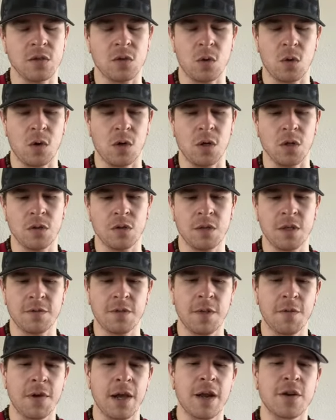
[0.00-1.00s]
Taurus. They've
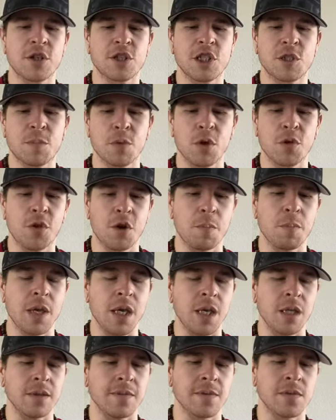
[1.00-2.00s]
kind of just spilled their
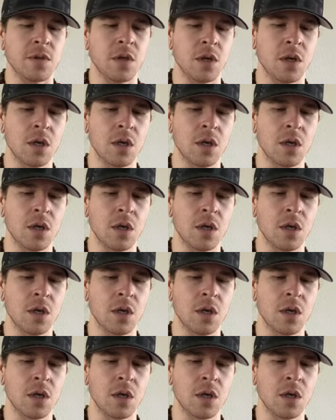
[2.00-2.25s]
beans.